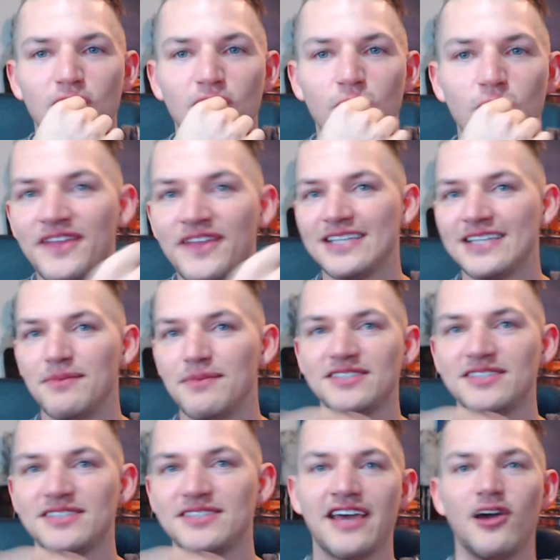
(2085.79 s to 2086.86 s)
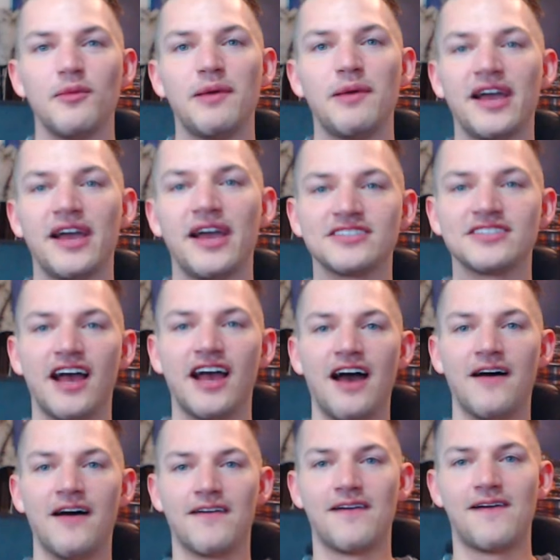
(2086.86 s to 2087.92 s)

Why don't they send me some Checkio? Maybe I can try it out.